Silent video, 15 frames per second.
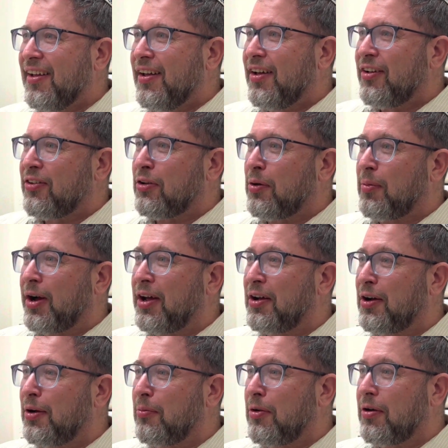So my
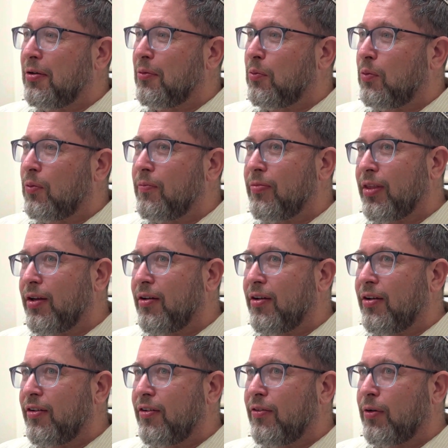
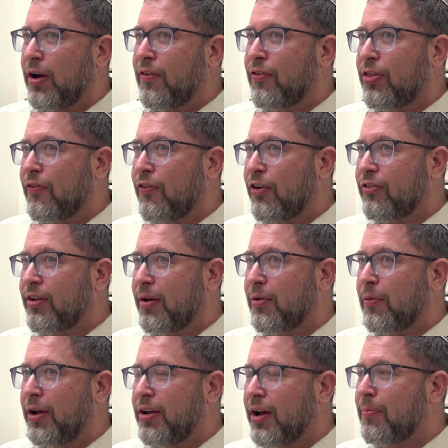wife, the first time we went out,